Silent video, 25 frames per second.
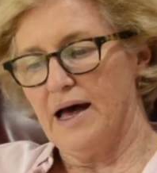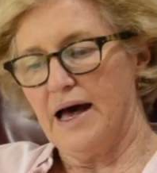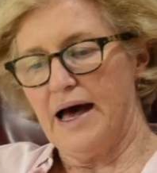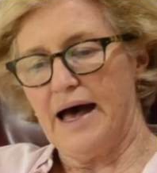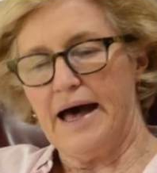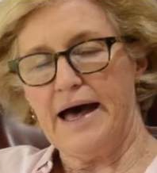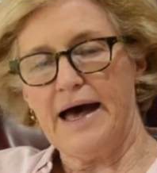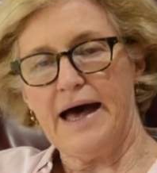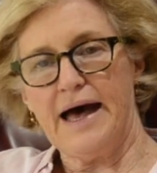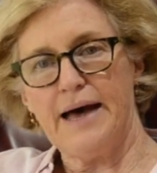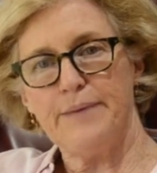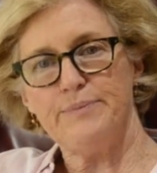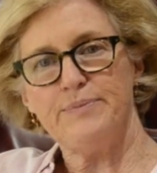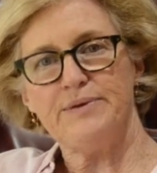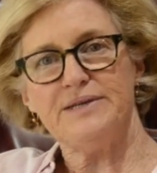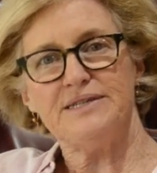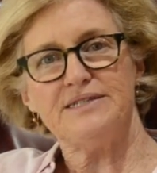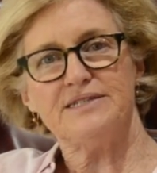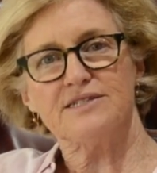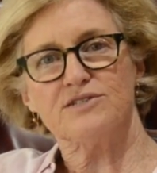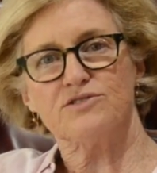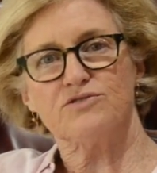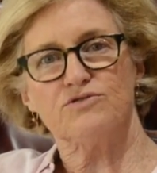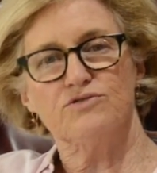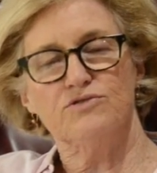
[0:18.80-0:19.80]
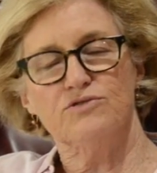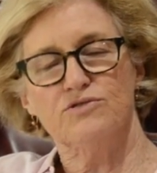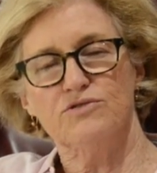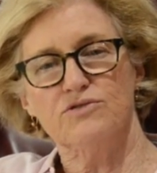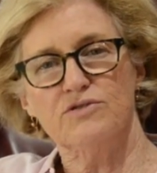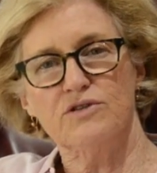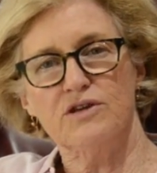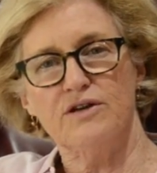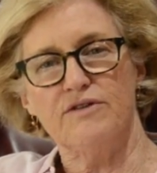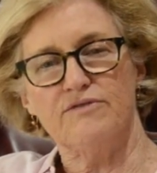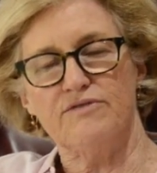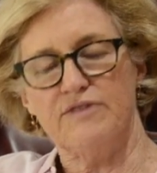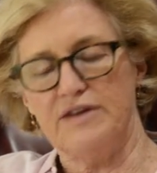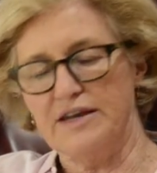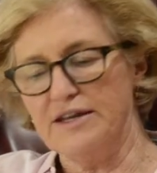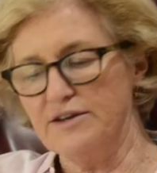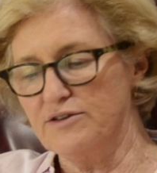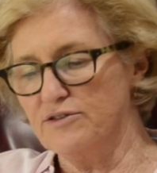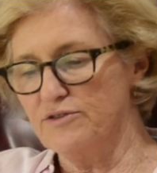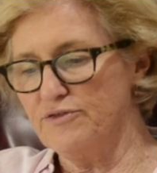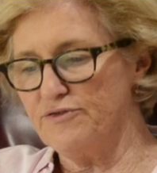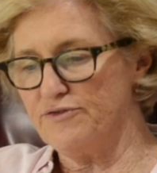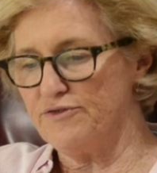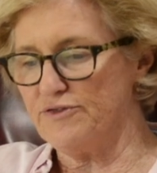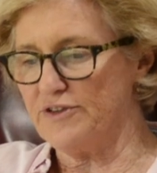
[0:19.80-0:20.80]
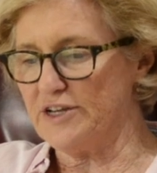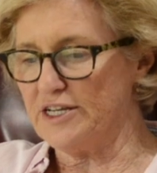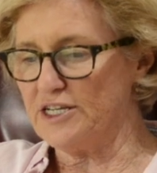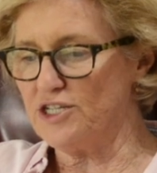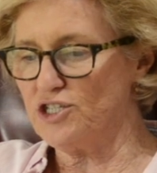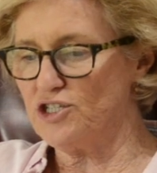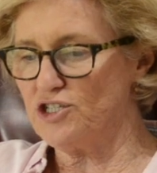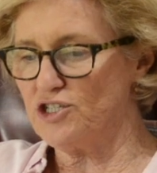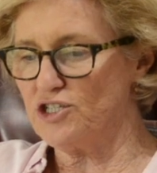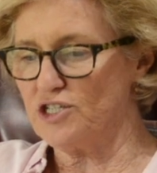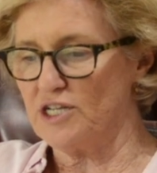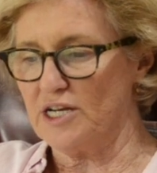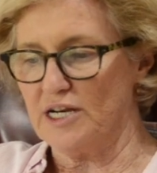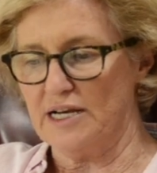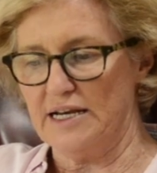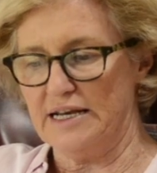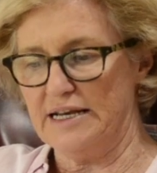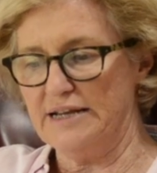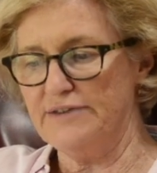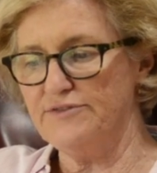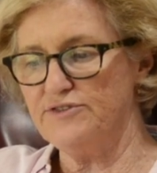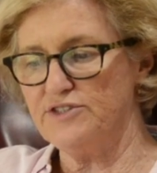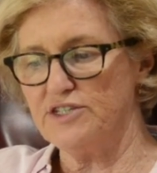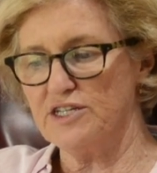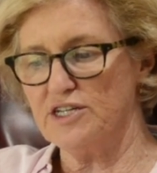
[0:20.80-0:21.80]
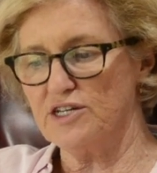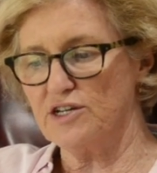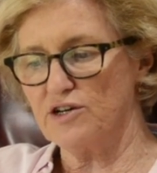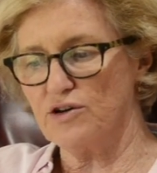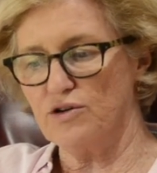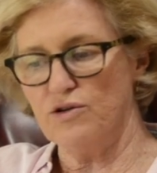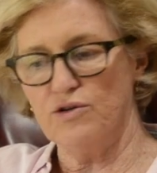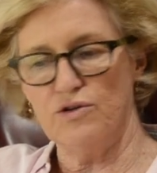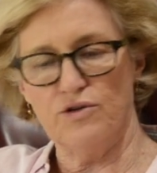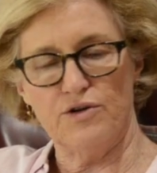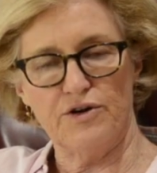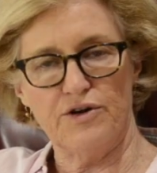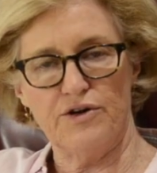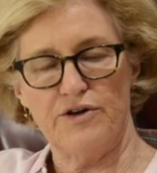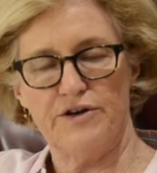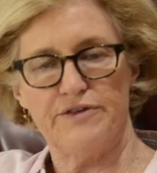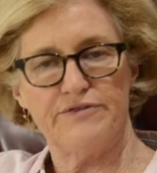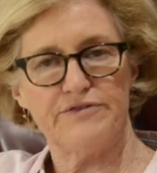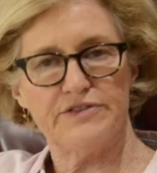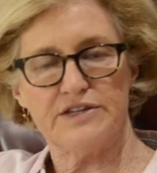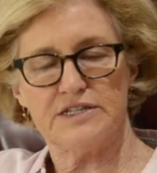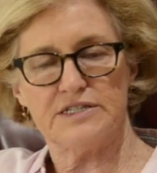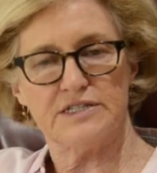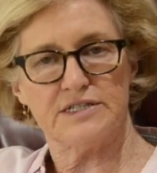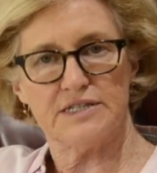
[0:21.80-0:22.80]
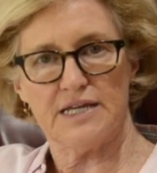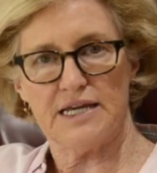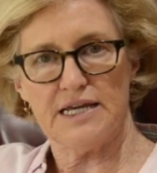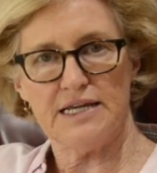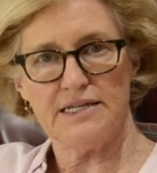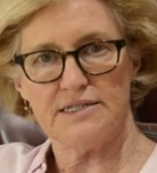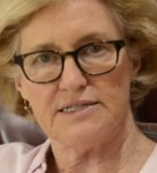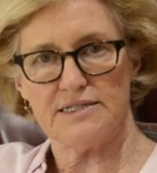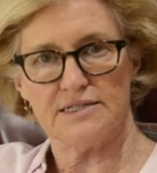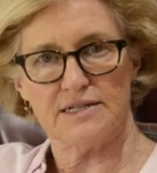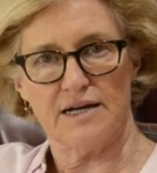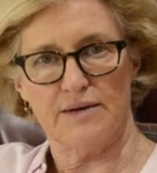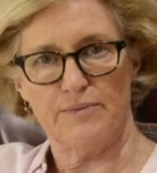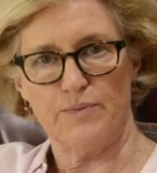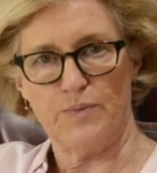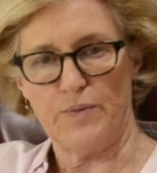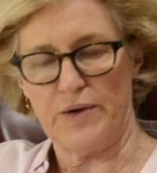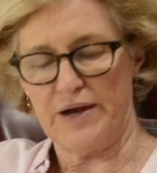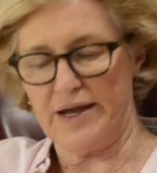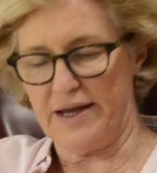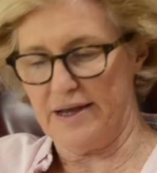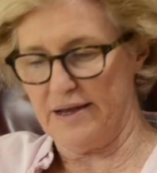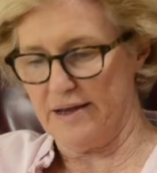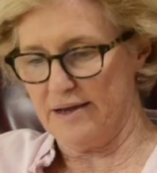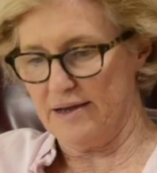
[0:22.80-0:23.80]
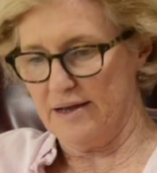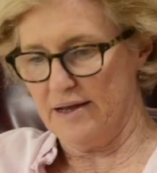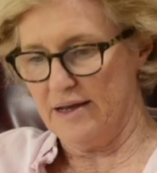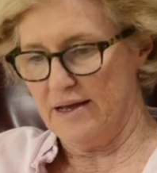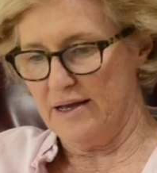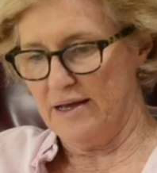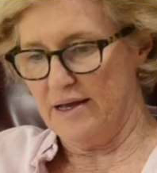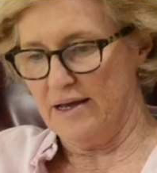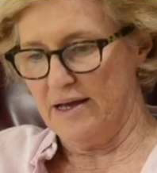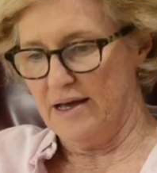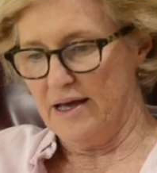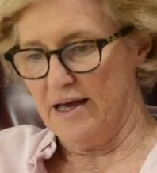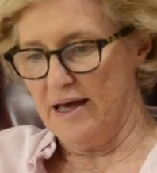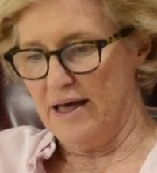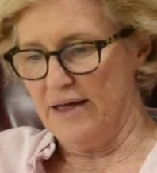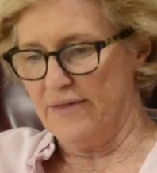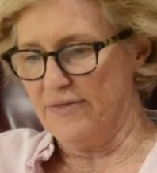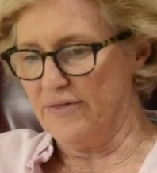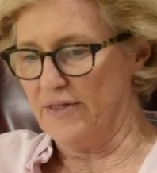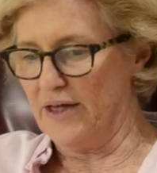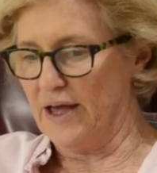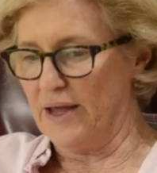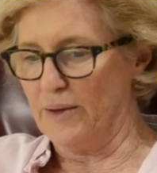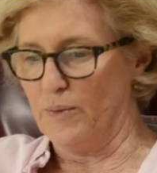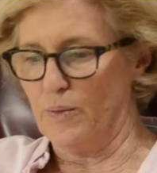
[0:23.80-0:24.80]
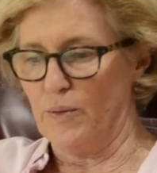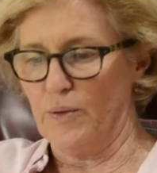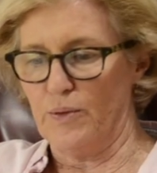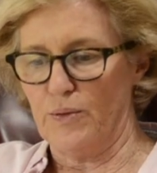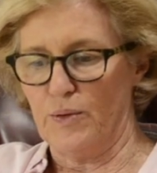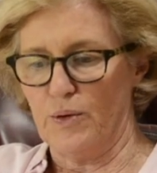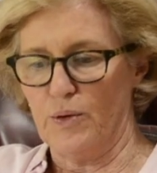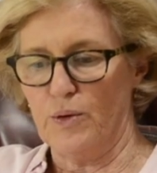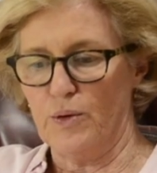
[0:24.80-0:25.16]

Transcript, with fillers: A happy school of little fish lived in a corner of the sea somewhere. They were